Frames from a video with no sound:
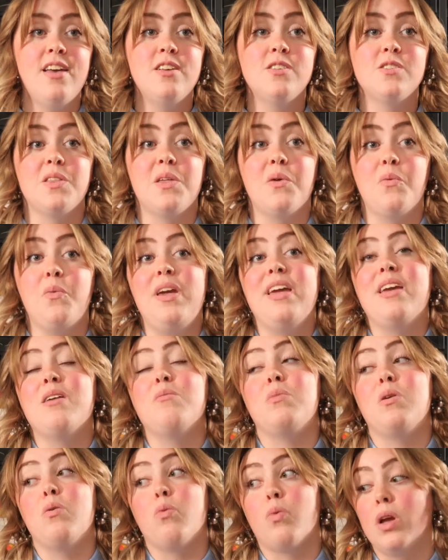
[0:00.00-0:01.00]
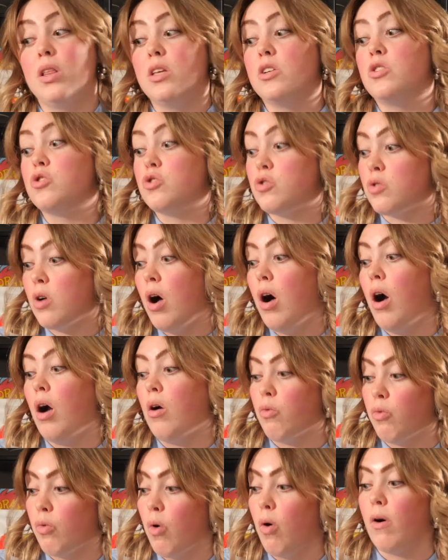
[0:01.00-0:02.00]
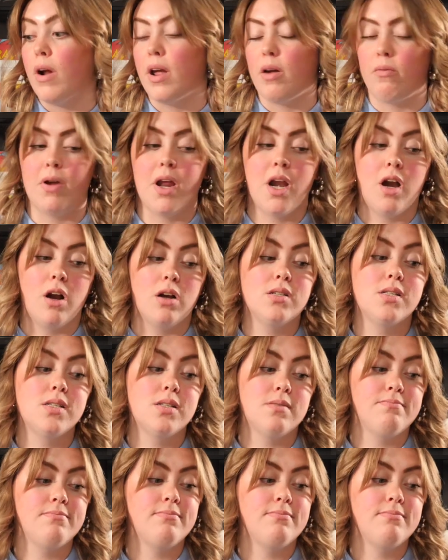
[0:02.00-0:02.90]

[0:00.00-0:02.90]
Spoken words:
so that we can be really strong, roaring readers.